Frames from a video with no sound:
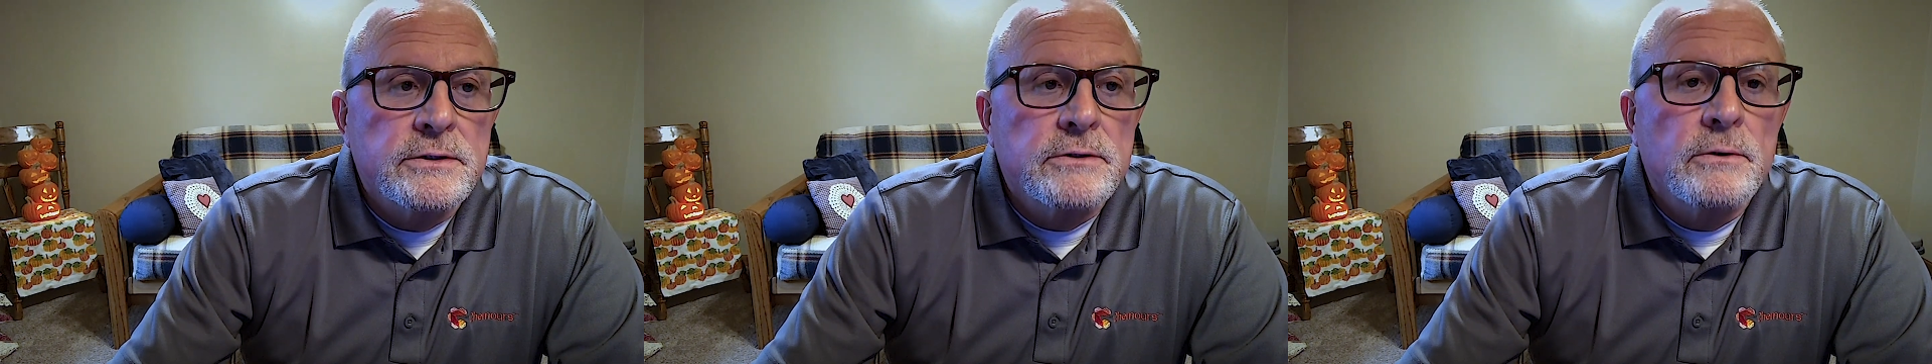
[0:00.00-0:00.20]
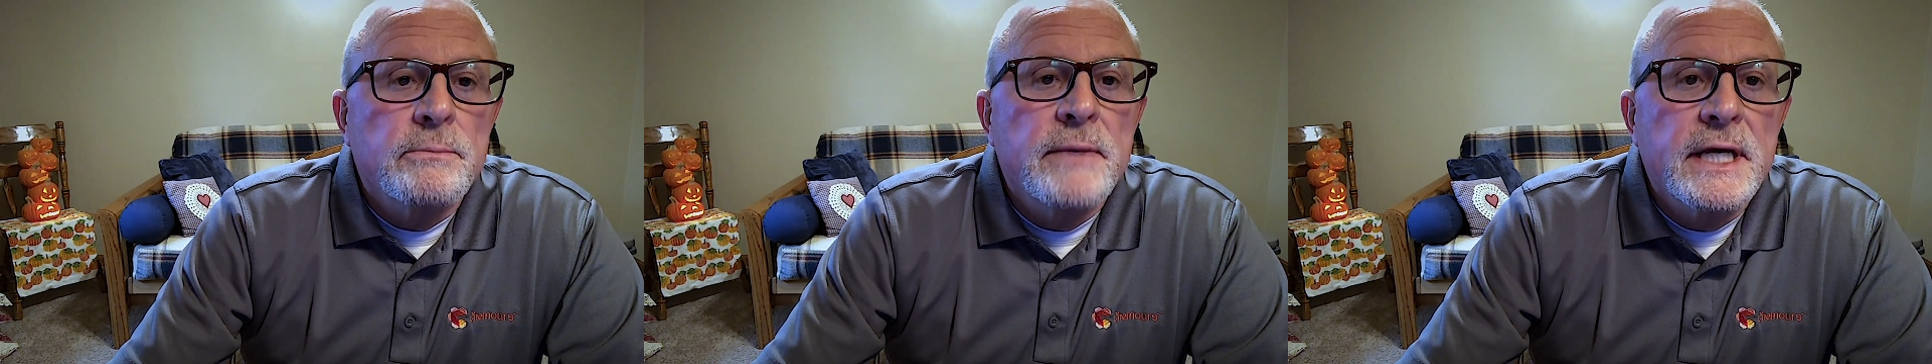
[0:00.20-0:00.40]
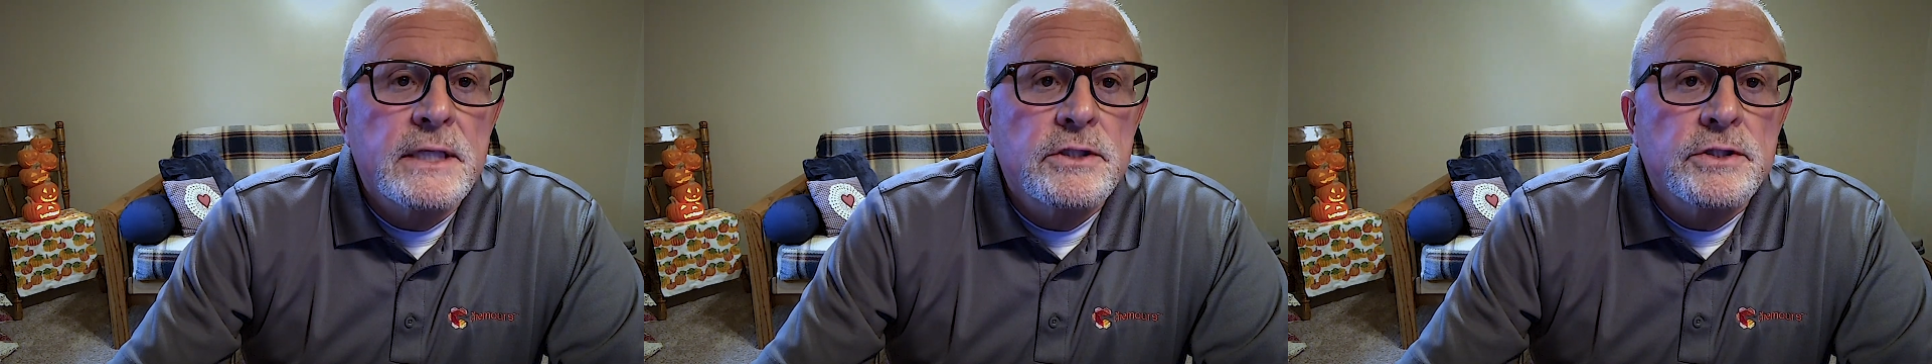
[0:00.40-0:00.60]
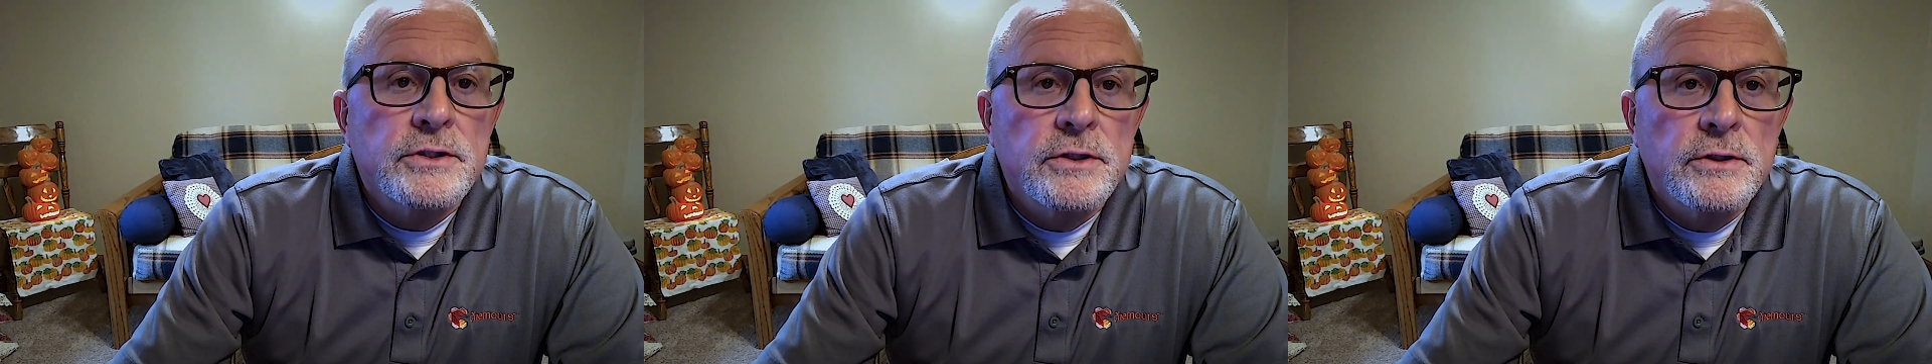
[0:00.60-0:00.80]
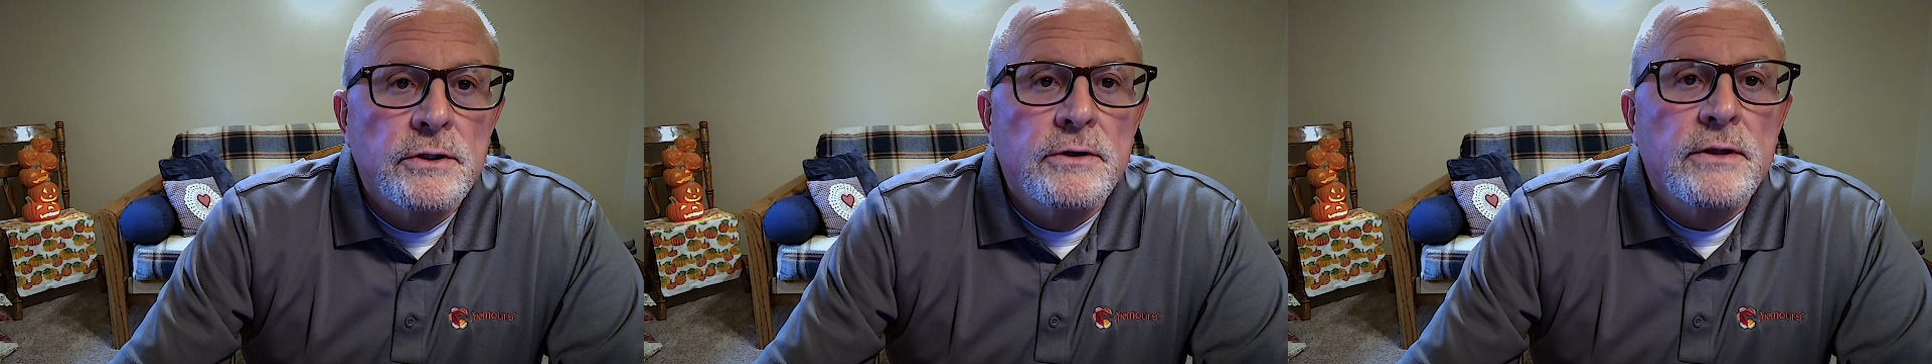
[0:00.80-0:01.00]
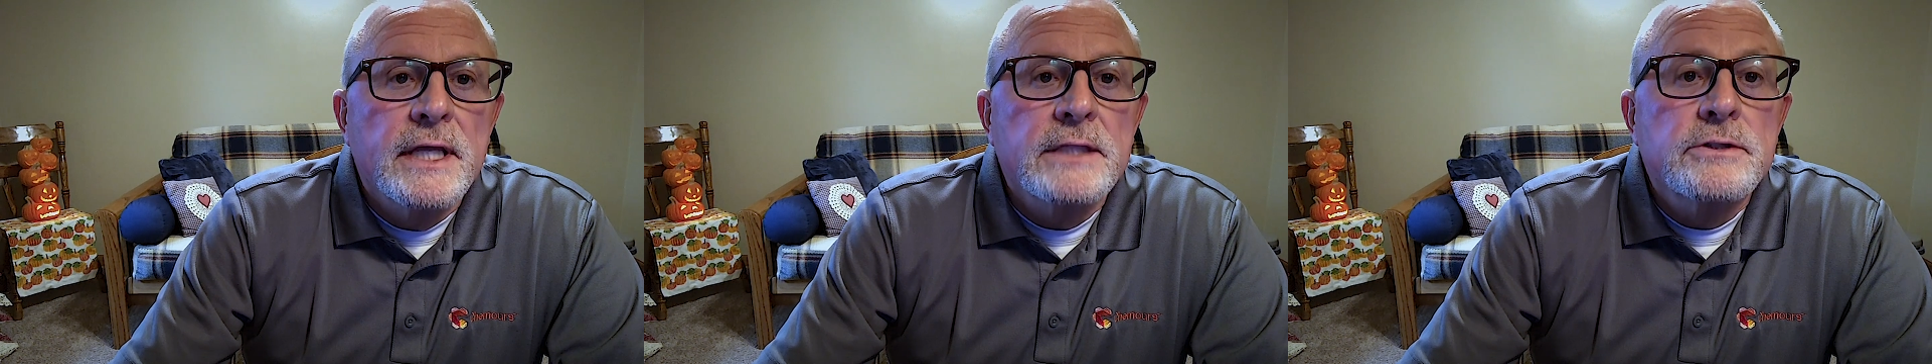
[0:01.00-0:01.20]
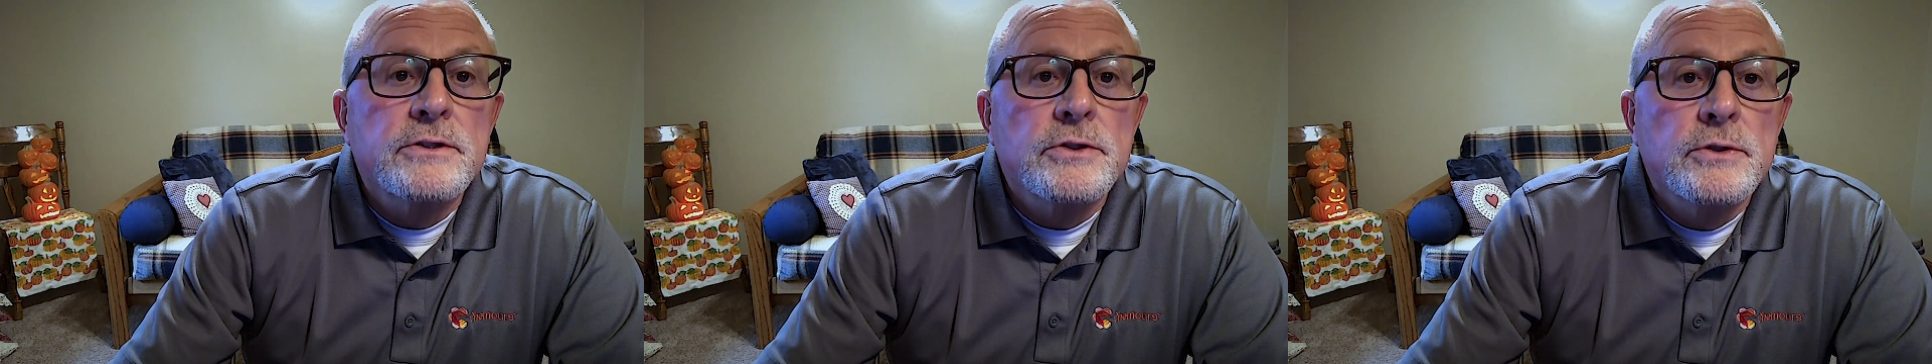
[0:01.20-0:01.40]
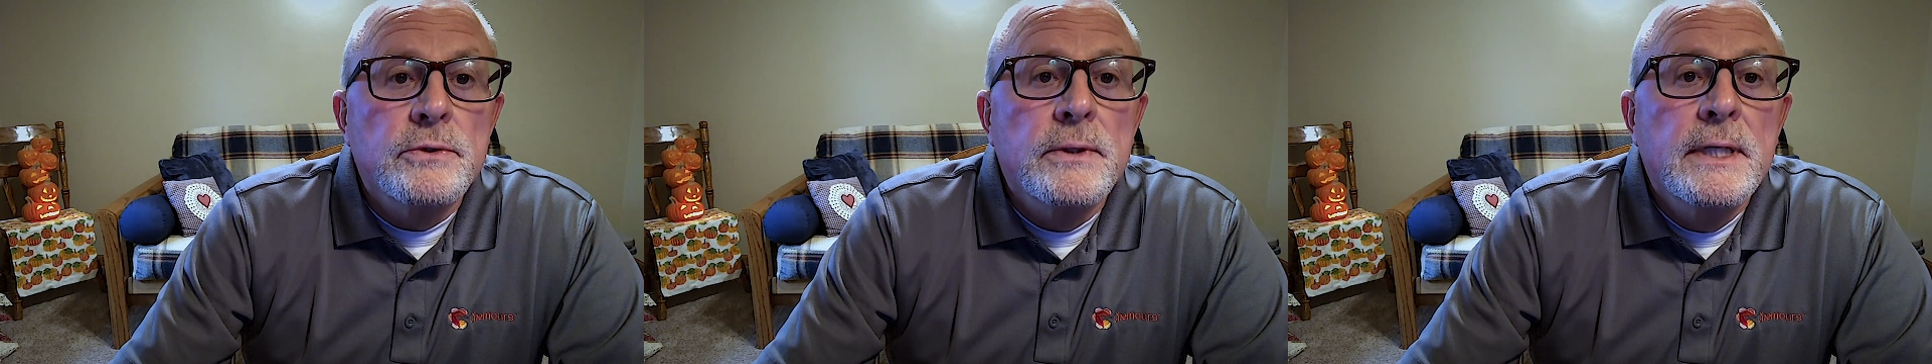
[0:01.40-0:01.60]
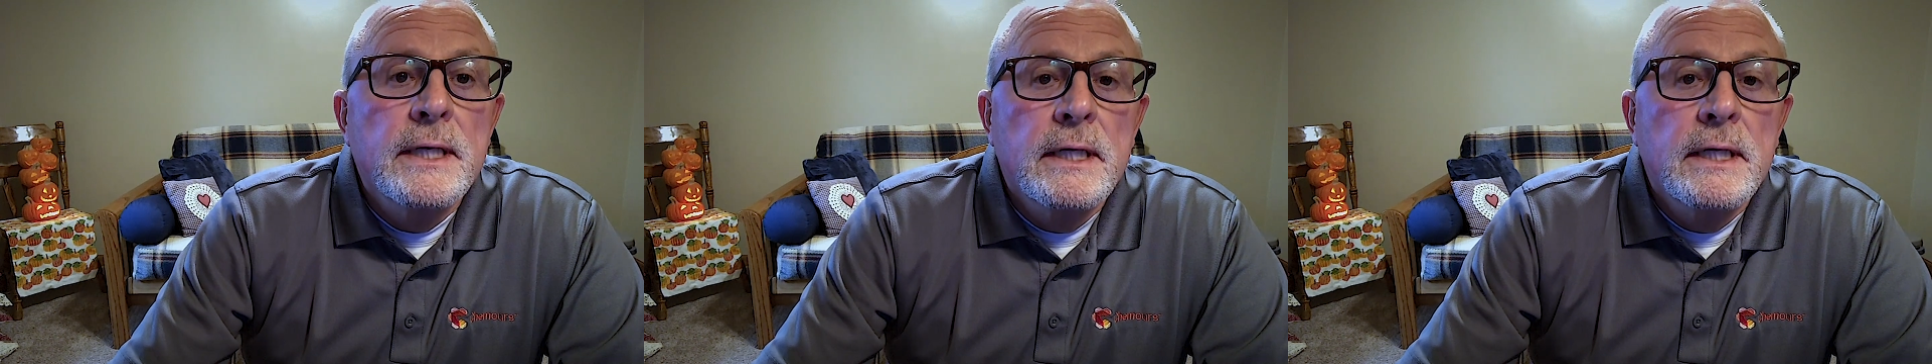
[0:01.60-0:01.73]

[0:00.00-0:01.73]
So make sure that you